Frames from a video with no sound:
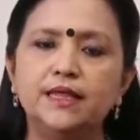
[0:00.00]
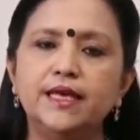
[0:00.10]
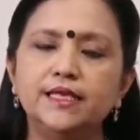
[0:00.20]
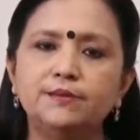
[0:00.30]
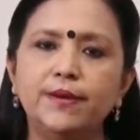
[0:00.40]

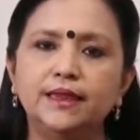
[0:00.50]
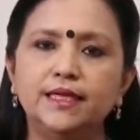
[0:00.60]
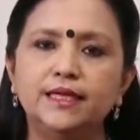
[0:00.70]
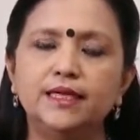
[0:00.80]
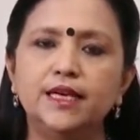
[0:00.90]
This
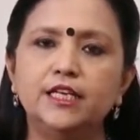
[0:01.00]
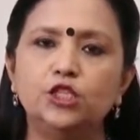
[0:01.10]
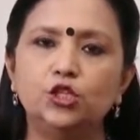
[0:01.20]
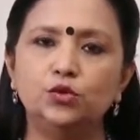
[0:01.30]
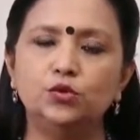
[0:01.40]
method
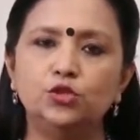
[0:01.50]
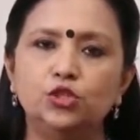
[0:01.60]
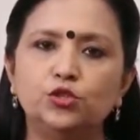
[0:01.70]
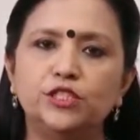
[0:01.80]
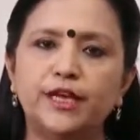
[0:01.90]
is
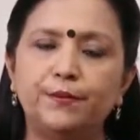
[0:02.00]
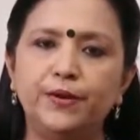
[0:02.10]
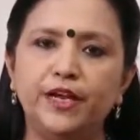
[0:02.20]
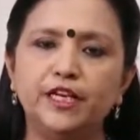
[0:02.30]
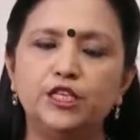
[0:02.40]
used to
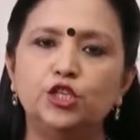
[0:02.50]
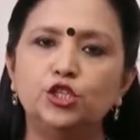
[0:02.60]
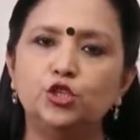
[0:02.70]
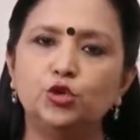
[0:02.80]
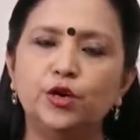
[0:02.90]
separate
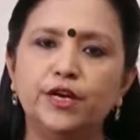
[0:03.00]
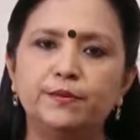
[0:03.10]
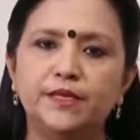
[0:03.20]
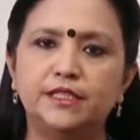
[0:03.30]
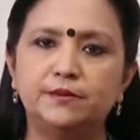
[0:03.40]
two
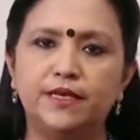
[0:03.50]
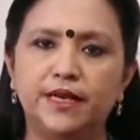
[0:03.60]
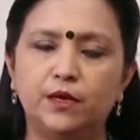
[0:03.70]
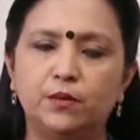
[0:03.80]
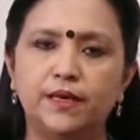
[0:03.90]
immiscible
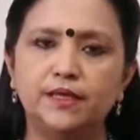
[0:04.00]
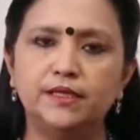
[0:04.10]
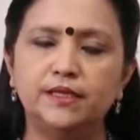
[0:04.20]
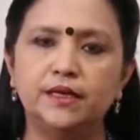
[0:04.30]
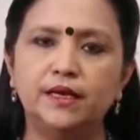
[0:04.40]

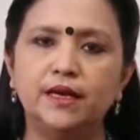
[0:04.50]
liquids.